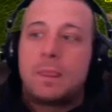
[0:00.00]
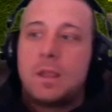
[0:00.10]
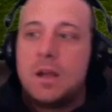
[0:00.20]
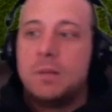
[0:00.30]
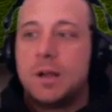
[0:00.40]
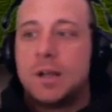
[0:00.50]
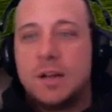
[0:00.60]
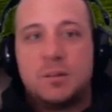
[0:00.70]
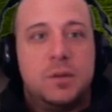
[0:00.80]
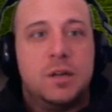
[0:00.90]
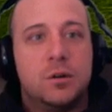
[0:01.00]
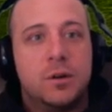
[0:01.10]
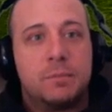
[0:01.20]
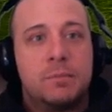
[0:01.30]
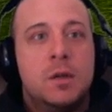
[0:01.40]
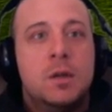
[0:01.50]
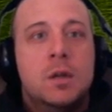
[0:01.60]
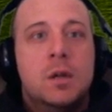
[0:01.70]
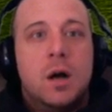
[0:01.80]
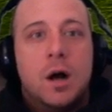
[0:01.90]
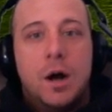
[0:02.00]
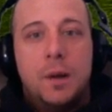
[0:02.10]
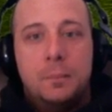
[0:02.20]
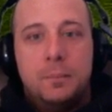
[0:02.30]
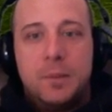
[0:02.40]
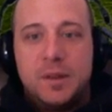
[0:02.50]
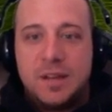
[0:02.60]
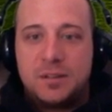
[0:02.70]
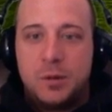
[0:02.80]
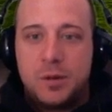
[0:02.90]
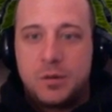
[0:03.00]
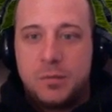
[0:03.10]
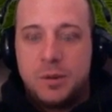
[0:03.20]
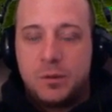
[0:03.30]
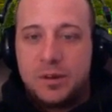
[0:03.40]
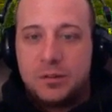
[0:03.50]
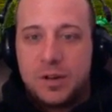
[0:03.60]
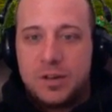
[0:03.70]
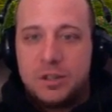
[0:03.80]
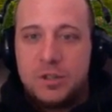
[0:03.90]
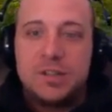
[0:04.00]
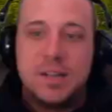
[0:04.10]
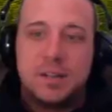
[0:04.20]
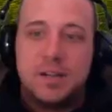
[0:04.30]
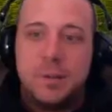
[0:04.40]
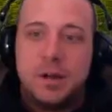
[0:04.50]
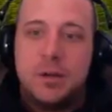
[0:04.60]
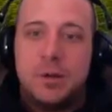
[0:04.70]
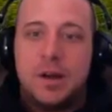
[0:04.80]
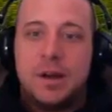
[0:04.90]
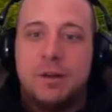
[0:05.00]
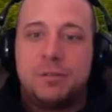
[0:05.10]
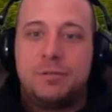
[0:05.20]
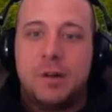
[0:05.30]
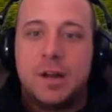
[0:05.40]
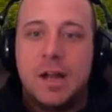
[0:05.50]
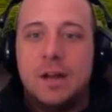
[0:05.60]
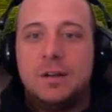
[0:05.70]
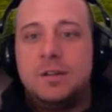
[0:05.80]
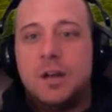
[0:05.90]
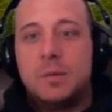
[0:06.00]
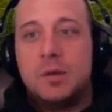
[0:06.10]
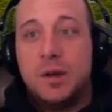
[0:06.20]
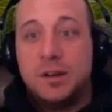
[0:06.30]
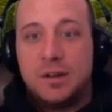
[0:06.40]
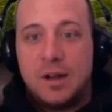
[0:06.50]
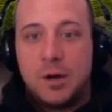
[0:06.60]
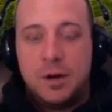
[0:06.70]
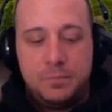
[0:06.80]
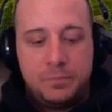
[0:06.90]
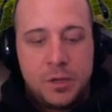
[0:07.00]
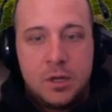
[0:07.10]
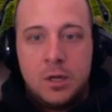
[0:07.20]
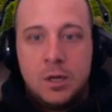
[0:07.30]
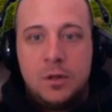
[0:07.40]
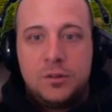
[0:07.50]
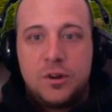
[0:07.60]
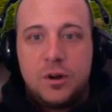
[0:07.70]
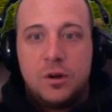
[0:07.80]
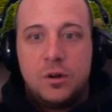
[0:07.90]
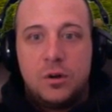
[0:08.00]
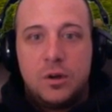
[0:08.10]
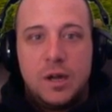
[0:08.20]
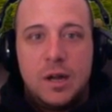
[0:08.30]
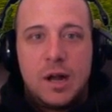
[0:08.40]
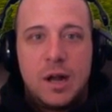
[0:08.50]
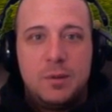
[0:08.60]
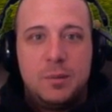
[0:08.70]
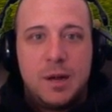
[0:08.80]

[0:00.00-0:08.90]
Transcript: and my cat's being annoying. But that's pretty much Bigwigs. Okay, so you set that up how you want. Now, again, tell me when time, right? So I'm in